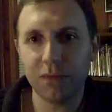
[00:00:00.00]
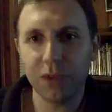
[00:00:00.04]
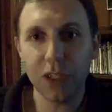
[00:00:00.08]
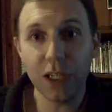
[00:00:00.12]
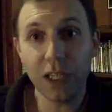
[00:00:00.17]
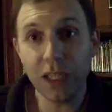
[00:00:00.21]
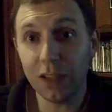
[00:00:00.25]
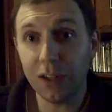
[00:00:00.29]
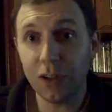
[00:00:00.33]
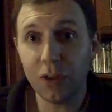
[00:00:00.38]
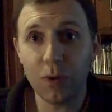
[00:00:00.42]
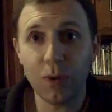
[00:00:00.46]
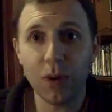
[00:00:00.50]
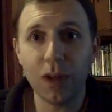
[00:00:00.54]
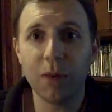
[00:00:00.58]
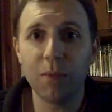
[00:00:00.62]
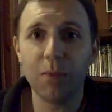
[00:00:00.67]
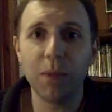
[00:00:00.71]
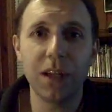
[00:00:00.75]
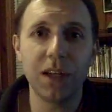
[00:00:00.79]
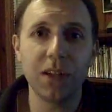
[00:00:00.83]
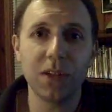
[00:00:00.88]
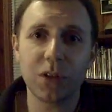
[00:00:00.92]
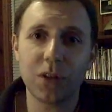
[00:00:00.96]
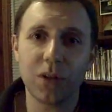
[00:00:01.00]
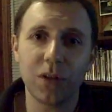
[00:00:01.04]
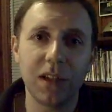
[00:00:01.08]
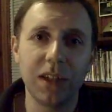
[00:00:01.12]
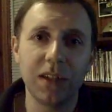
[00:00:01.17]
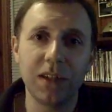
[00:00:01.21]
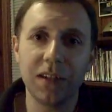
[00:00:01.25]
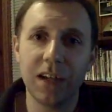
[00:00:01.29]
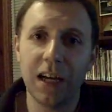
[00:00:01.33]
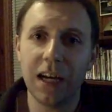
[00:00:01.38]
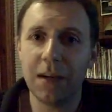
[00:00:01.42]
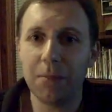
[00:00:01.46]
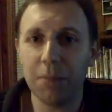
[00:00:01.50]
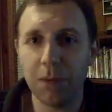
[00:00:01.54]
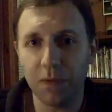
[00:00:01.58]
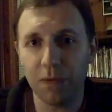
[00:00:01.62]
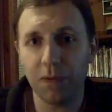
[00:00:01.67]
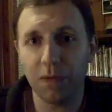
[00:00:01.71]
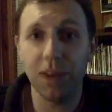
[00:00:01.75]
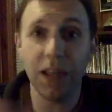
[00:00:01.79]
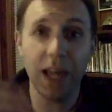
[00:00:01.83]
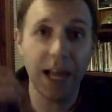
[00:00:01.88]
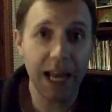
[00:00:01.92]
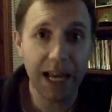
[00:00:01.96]
10 to 12 minutes screen time, if
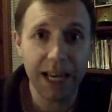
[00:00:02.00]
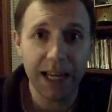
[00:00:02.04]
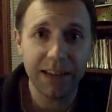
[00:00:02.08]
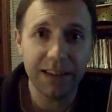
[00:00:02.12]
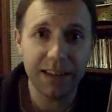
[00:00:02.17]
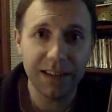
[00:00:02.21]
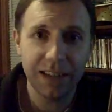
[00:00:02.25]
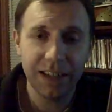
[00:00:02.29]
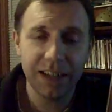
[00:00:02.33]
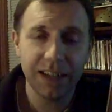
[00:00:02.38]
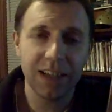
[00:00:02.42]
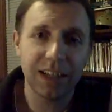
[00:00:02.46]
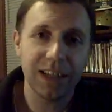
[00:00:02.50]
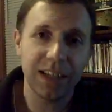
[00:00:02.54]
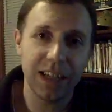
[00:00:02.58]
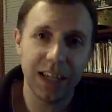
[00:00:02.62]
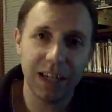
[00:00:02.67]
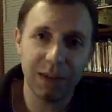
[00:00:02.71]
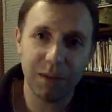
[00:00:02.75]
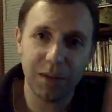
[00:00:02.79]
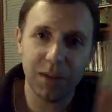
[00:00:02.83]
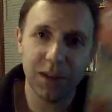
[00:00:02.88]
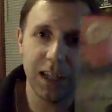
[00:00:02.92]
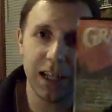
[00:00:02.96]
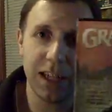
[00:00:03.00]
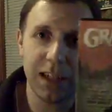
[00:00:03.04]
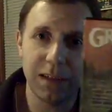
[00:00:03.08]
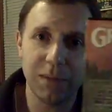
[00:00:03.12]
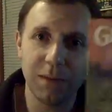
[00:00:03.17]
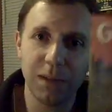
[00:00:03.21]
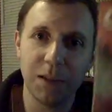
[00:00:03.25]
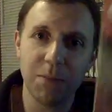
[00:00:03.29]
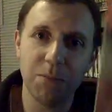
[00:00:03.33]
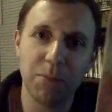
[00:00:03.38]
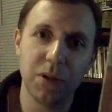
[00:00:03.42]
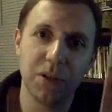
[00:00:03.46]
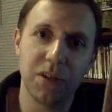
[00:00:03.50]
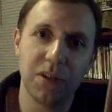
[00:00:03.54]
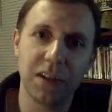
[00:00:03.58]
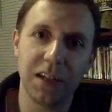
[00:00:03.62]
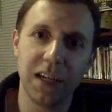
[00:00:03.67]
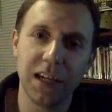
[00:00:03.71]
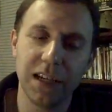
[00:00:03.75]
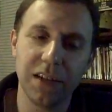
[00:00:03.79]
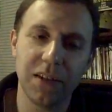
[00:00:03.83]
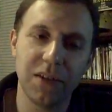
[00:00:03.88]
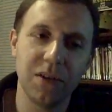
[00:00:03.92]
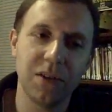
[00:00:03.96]
that, kind of collectively put
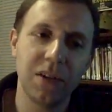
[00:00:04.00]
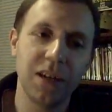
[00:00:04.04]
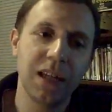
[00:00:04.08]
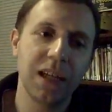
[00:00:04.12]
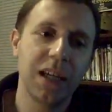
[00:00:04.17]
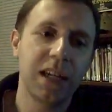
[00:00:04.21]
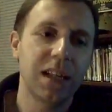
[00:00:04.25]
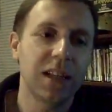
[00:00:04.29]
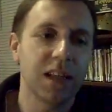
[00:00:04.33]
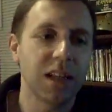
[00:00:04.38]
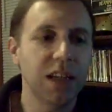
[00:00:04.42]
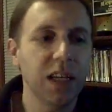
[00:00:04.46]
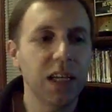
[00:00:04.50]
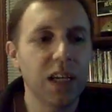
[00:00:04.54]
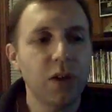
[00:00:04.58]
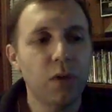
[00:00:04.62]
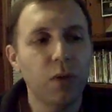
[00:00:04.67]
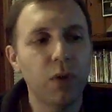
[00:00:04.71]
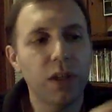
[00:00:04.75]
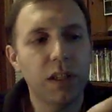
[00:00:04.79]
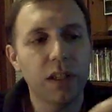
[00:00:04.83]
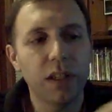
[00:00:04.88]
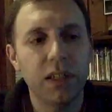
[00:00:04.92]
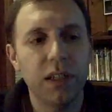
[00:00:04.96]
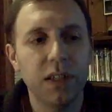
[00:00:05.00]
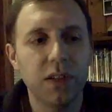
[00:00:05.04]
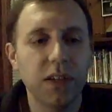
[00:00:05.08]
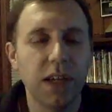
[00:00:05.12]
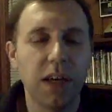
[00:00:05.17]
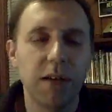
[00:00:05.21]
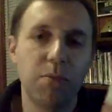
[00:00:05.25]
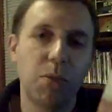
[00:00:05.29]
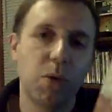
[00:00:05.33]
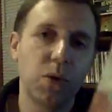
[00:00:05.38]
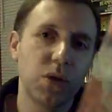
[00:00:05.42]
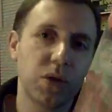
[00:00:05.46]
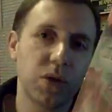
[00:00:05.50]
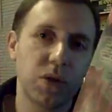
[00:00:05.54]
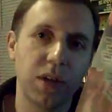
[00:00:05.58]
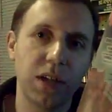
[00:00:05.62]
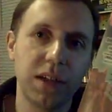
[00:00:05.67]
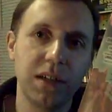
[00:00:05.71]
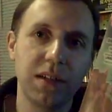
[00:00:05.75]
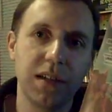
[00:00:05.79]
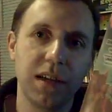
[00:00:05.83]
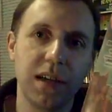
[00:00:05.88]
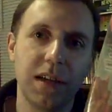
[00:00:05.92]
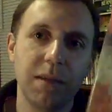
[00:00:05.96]
together. Linnea Quigley does have more
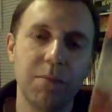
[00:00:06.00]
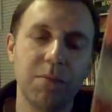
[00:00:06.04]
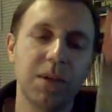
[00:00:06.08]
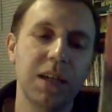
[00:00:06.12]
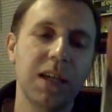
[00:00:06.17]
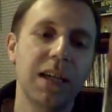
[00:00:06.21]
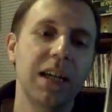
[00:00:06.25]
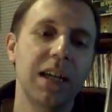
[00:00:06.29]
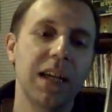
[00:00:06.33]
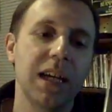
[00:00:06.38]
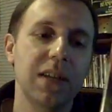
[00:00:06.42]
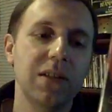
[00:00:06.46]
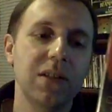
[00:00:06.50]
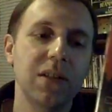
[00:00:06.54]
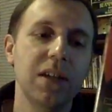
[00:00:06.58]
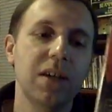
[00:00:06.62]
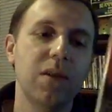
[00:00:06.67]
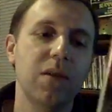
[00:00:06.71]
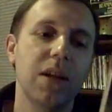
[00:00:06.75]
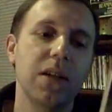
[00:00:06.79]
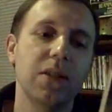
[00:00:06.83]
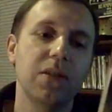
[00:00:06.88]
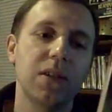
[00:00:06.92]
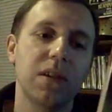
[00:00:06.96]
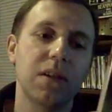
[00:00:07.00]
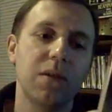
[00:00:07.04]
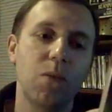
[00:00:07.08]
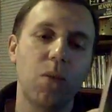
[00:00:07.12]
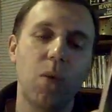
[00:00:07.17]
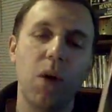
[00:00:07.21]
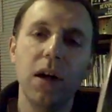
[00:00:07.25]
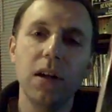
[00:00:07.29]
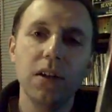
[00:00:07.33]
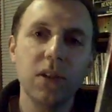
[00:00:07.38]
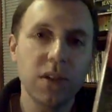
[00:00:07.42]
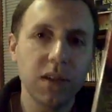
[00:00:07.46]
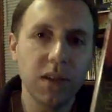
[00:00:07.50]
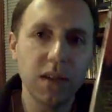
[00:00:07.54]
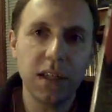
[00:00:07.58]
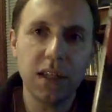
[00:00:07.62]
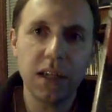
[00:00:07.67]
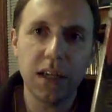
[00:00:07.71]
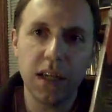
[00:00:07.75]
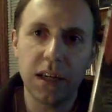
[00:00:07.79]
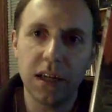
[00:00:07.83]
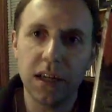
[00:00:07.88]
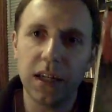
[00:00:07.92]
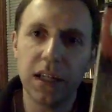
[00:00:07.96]
screen time. It's interesting. Watch
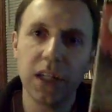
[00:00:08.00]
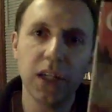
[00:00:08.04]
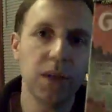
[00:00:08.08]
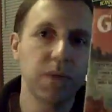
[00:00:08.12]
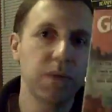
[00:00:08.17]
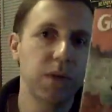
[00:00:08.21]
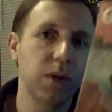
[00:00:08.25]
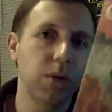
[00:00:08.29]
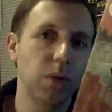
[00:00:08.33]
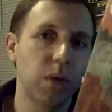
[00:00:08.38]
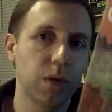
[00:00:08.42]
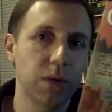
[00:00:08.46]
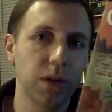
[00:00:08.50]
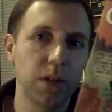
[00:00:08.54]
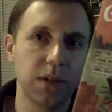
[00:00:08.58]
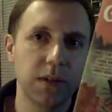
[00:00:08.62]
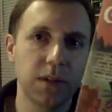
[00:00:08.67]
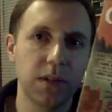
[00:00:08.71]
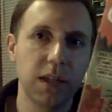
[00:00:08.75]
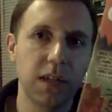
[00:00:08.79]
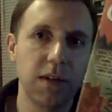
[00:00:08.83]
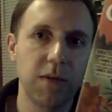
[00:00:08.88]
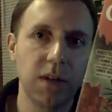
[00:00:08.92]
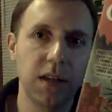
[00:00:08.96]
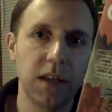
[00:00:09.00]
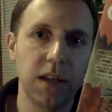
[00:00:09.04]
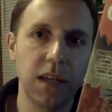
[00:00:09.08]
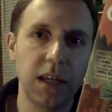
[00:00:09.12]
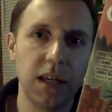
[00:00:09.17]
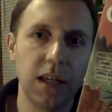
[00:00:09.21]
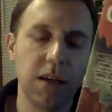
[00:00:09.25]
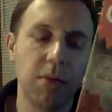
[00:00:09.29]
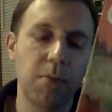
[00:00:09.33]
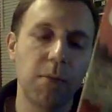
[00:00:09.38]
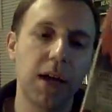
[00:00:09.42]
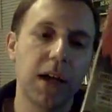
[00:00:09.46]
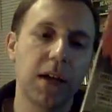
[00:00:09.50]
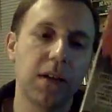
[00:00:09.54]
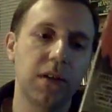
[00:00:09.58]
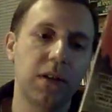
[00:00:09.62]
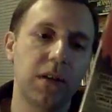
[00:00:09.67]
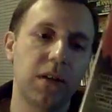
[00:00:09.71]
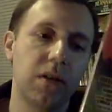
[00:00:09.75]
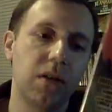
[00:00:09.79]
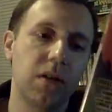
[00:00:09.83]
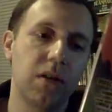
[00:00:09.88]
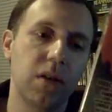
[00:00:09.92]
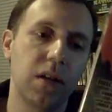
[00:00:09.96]
the uh, interview on this DVD about
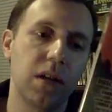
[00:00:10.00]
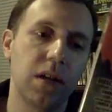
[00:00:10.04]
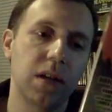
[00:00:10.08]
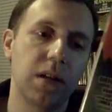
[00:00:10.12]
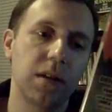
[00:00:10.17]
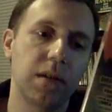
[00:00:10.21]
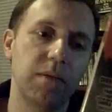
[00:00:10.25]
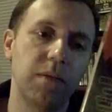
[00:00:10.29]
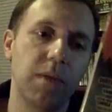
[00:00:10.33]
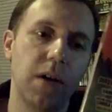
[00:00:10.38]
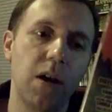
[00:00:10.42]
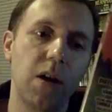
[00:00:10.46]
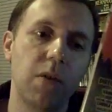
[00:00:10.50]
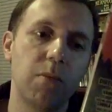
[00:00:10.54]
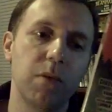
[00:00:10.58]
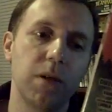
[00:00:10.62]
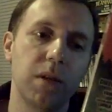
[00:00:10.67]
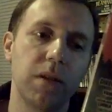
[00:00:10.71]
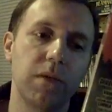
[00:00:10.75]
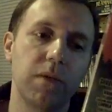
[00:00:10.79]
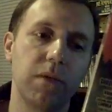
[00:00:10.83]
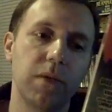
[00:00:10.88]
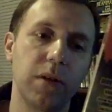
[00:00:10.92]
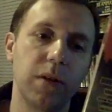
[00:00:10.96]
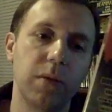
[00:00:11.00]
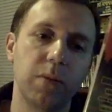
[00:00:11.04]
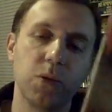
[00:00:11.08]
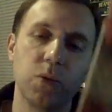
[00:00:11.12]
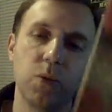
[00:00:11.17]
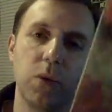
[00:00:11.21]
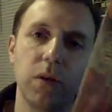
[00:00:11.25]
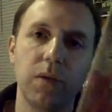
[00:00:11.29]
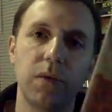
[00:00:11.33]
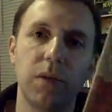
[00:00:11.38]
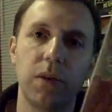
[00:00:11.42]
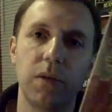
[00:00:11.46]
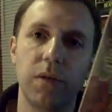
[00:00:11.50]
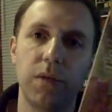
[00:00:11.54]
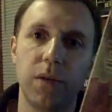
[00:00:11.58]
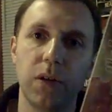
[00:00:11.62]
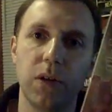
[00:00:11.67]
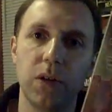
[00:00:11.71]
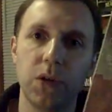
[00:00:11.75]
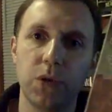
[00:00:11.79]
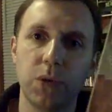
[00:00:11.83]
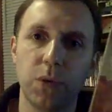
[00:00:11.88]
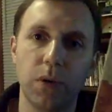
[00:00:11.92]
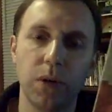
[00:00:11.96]
her uh, involvement in the film. It's one of her
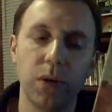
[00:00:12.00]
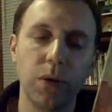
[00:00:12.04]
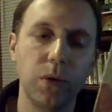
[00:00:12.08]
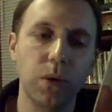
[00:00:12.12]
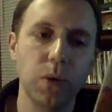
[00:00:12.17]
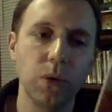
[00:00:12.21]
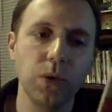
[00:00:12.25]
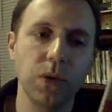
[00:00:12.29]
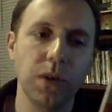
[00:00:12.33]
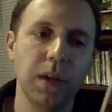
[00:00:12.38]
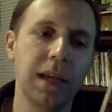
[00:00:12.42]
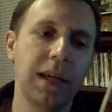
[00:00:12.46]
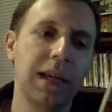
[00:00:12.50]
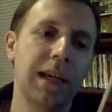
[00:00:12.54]
first roles,